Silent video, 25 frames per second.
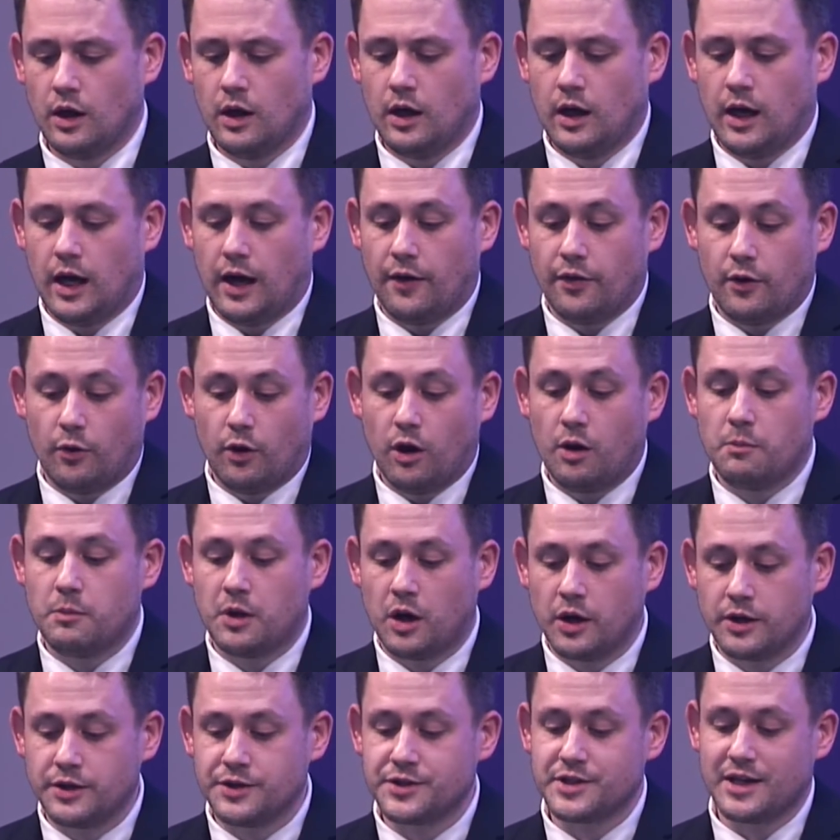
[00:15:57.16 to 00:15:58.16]
And there are
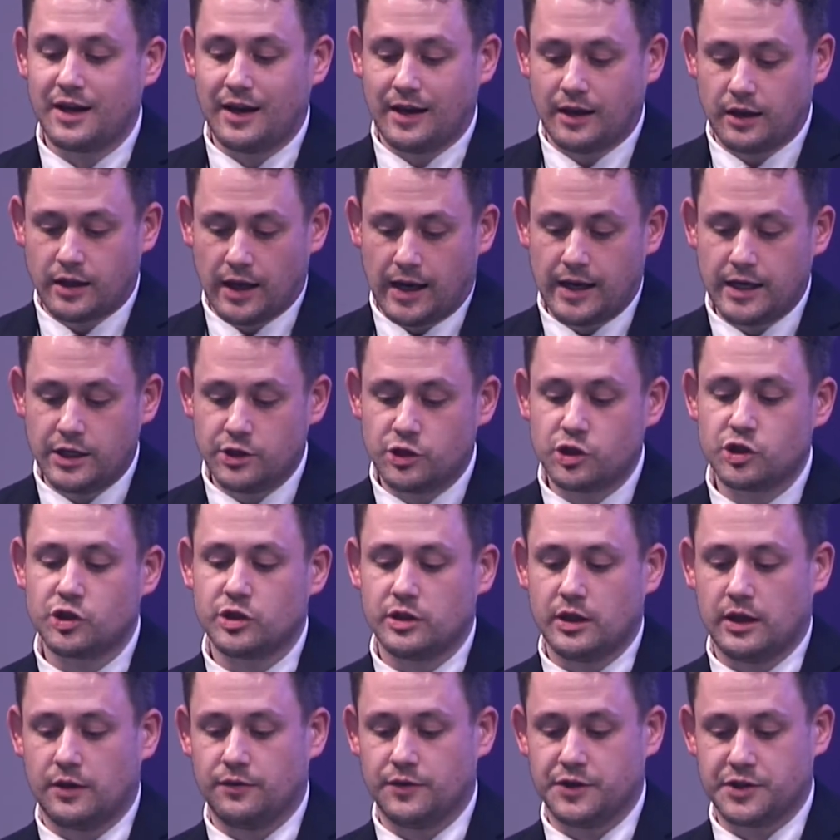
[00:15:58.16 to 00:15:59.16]
minors engaged
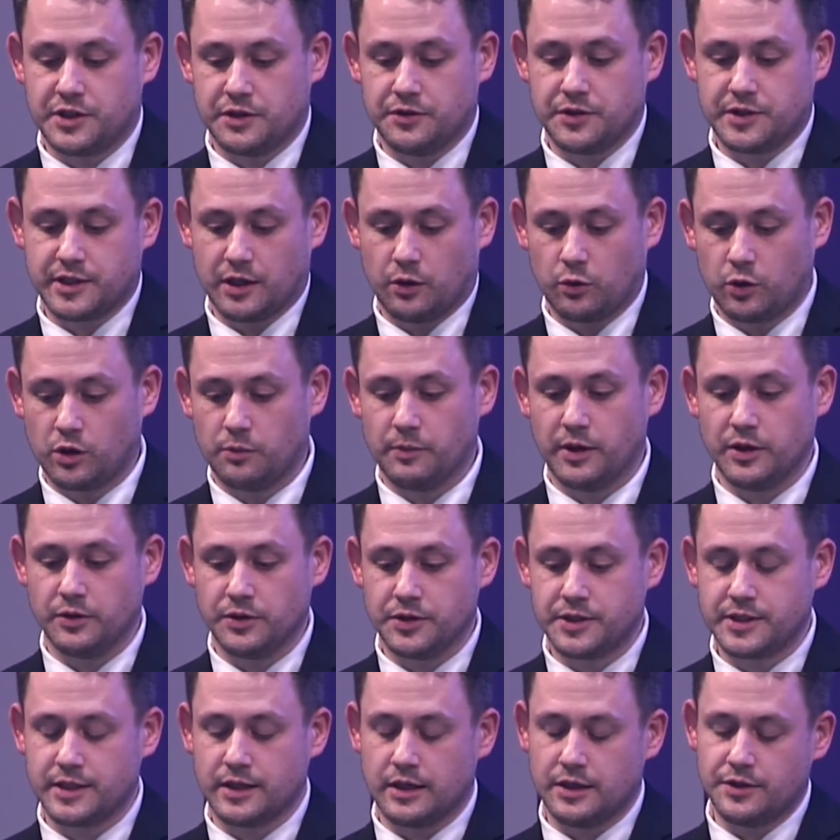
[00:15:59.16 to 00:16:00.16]
in this incel
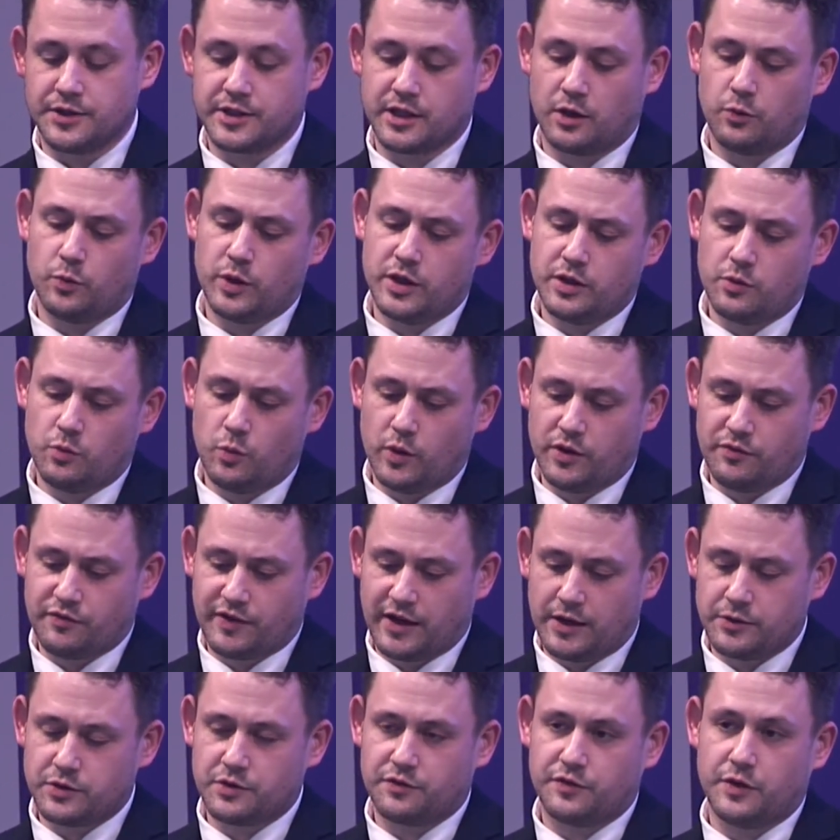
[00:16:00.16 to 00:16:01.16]
community. So we
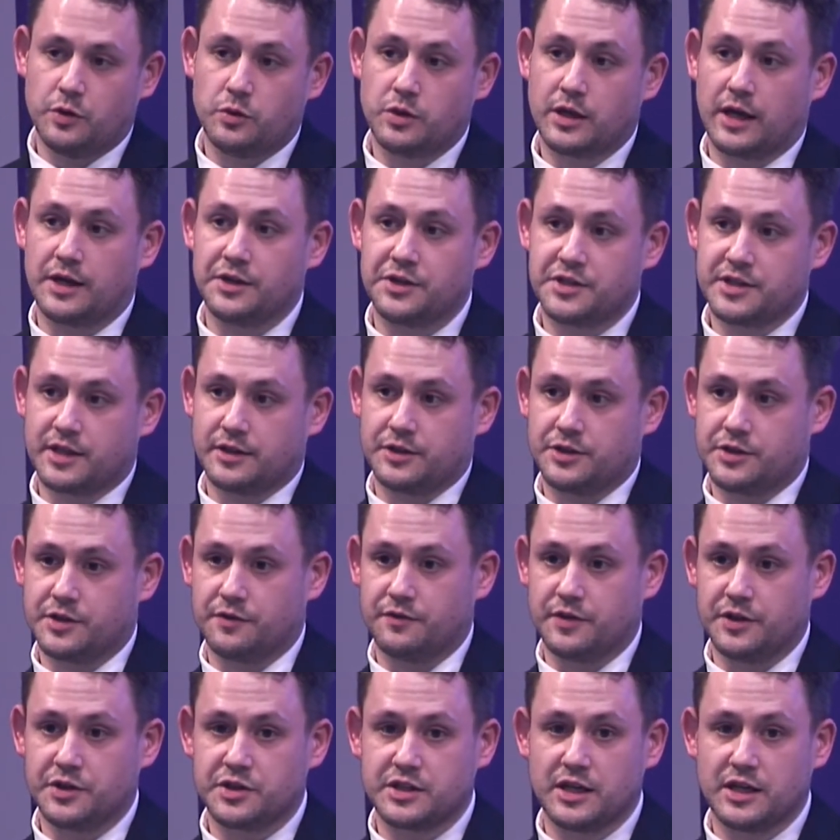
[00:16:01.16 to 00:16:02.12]
found a few case studies of this.